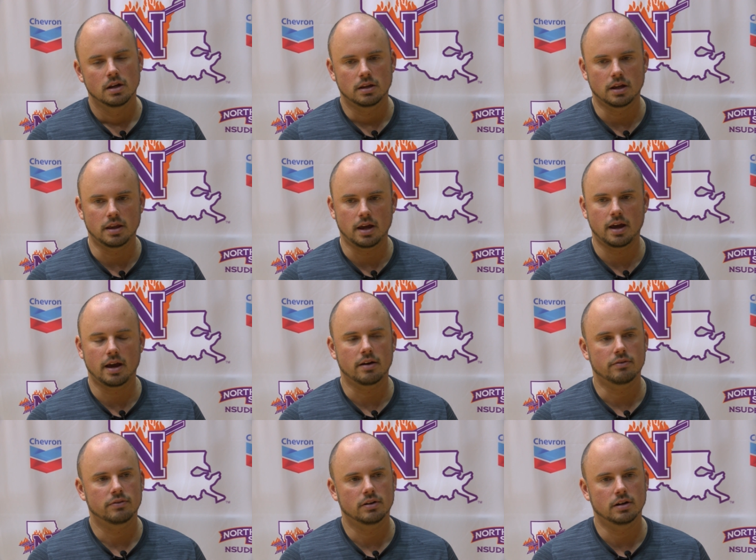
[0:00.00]
They, they
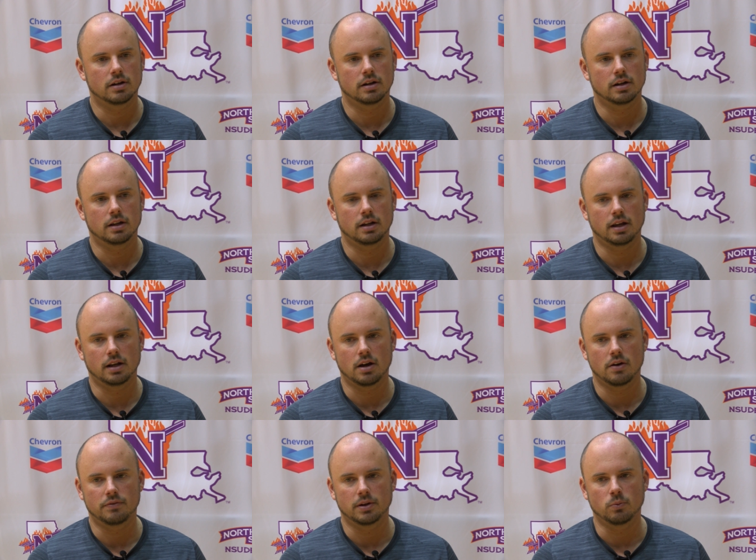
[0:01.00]
have. Uh, and, and
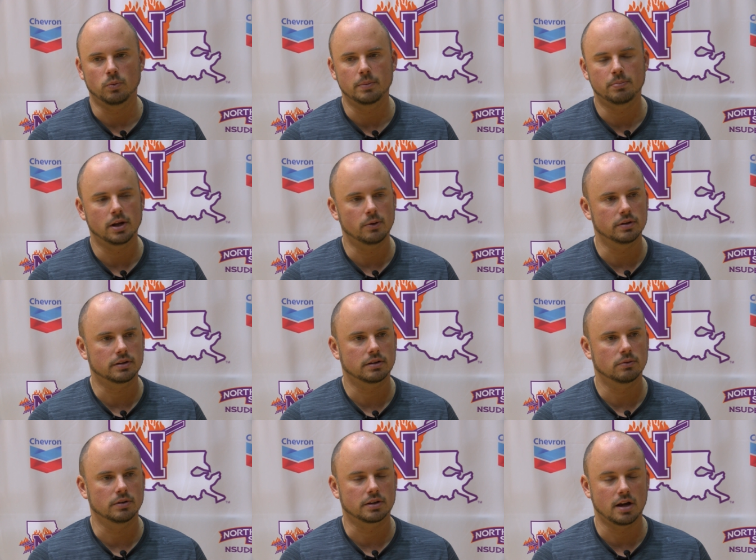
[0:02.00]
hopefully we play with,
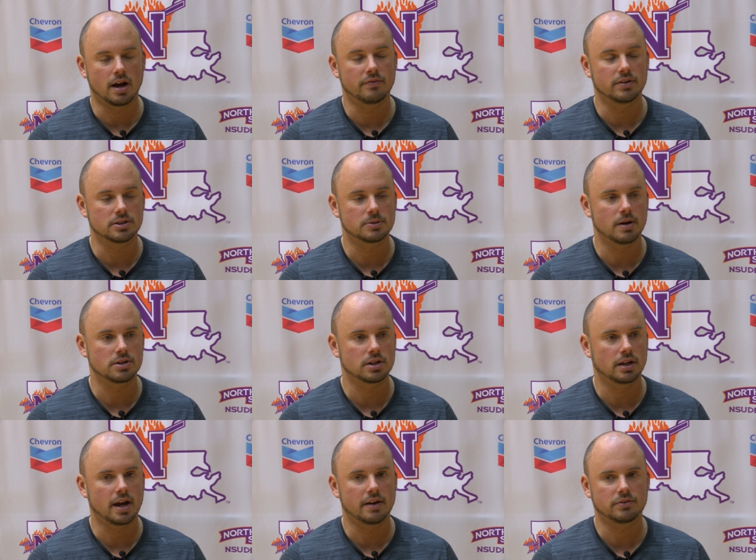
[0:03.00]
with confidence,
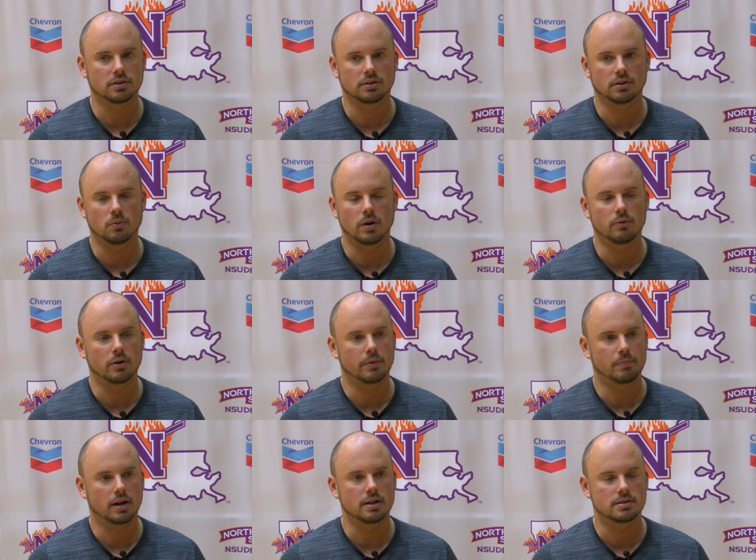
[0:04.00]
especially after the way we
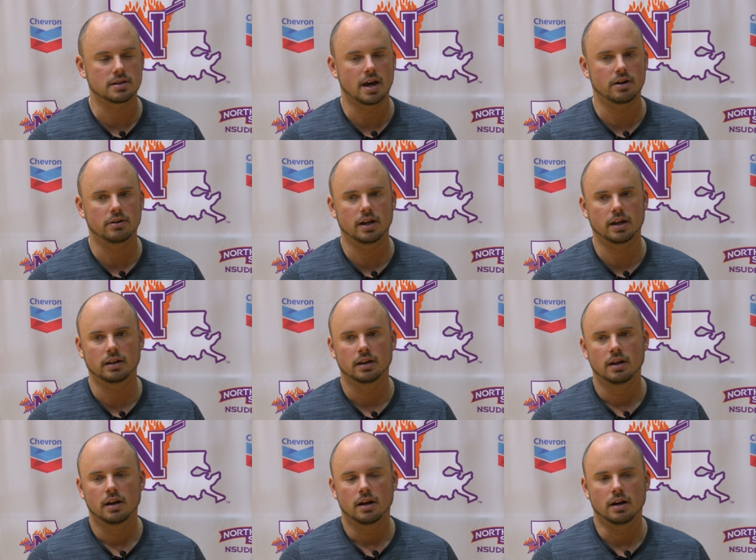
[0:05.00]
played Saturday.
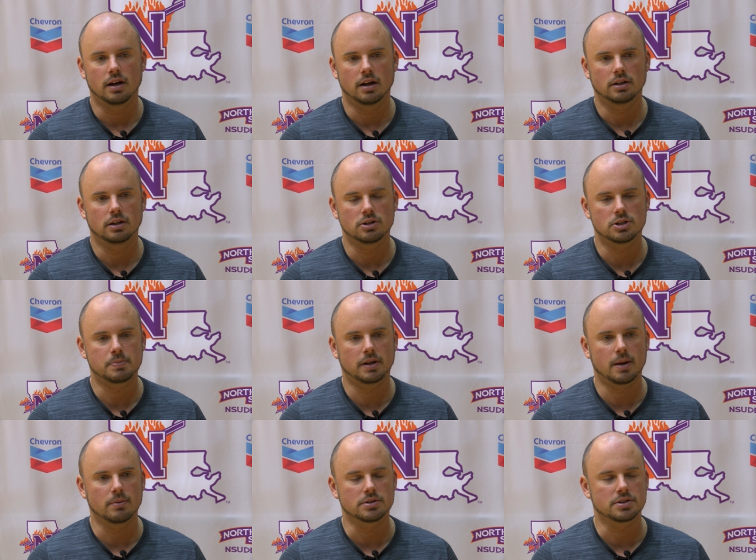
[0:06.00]
Uh, you know, just
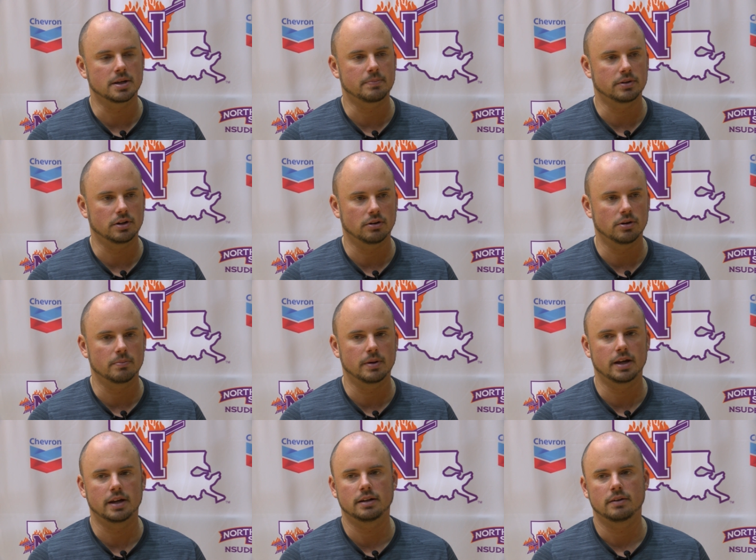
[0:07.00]
being able to sleep in your own
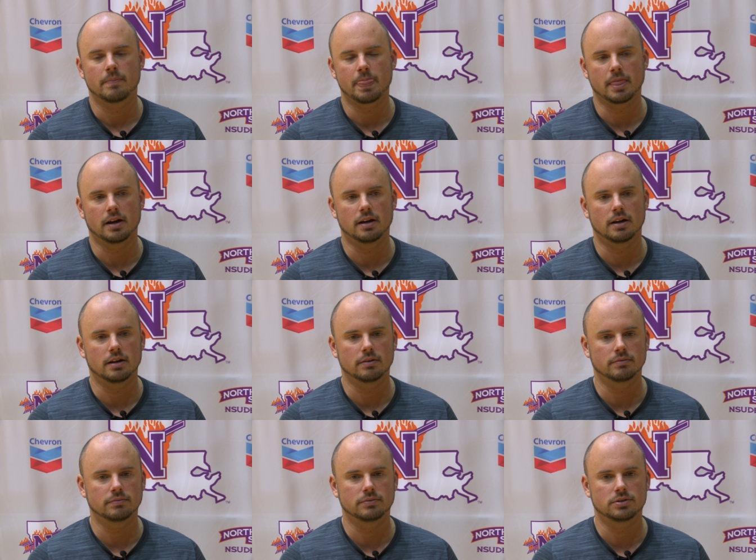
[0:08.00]
bed, uh,
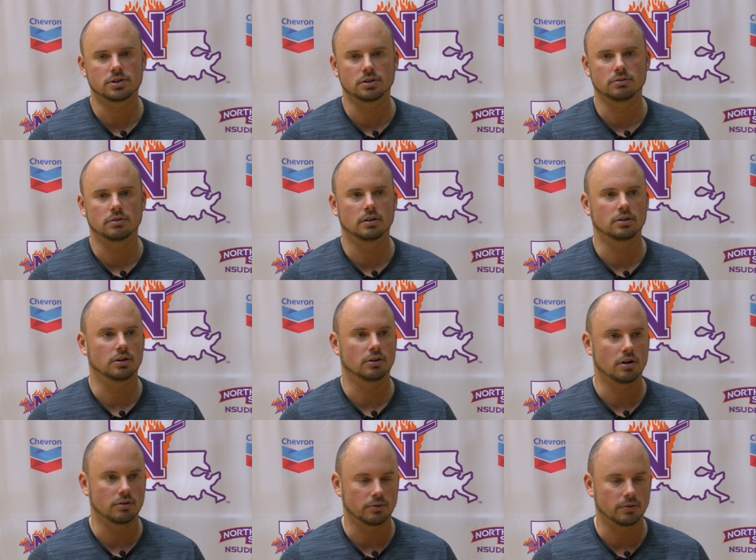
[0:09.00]
shoot in
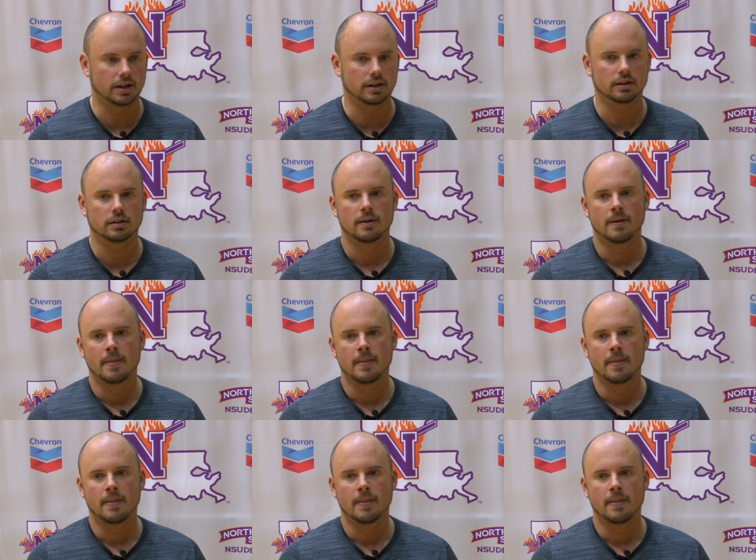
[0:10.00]
your own arena,